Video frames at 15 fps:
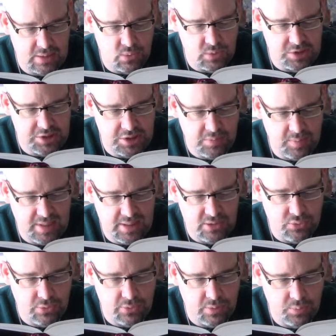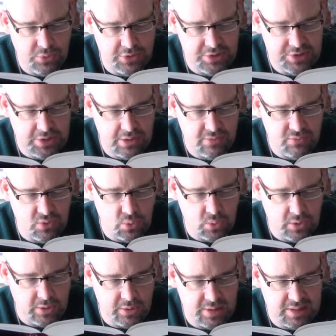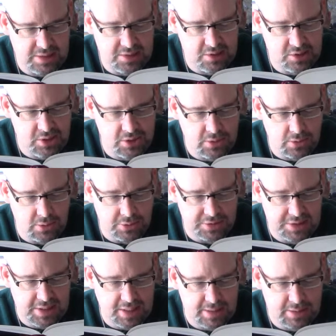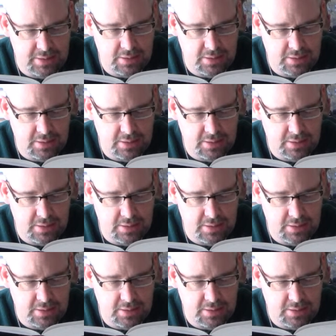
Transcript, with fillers: which is made through the preaching of the word, as a juggler's act